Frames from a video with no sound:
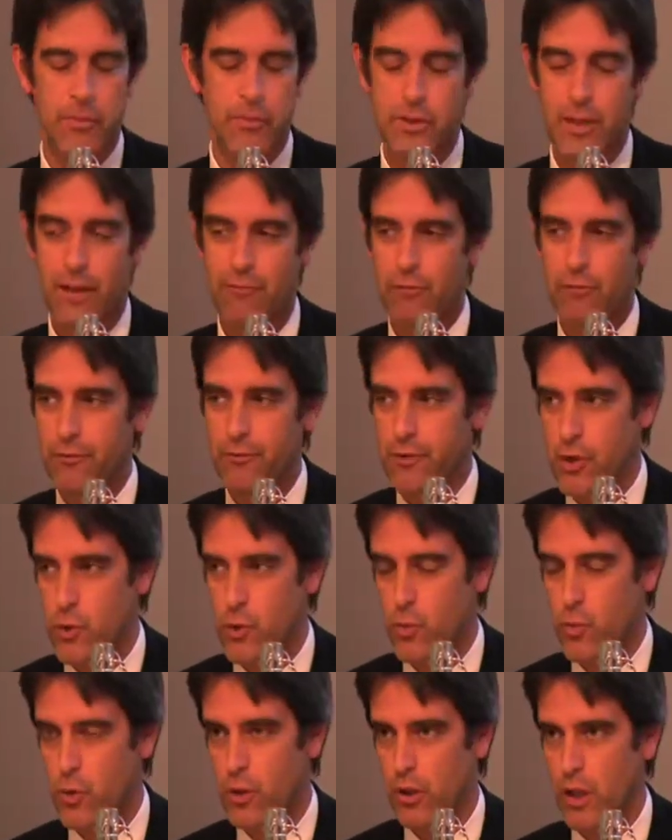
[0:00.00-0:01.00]
several of
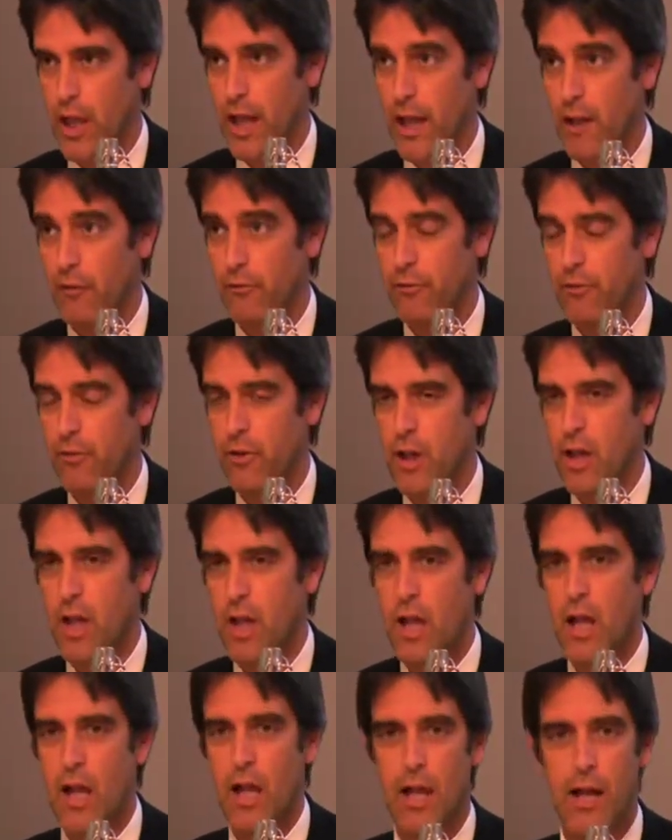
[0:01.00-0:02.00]
you will have
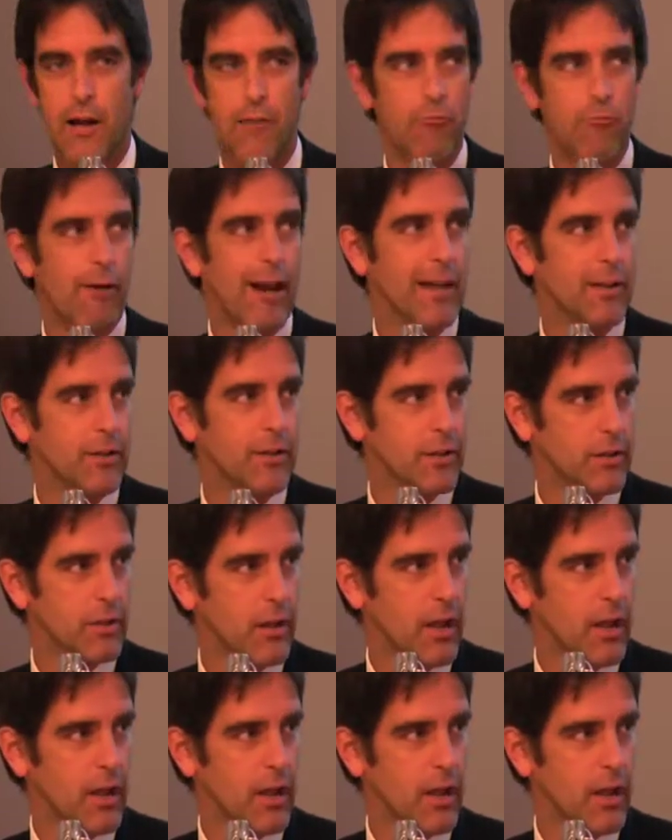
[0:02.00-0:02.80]
read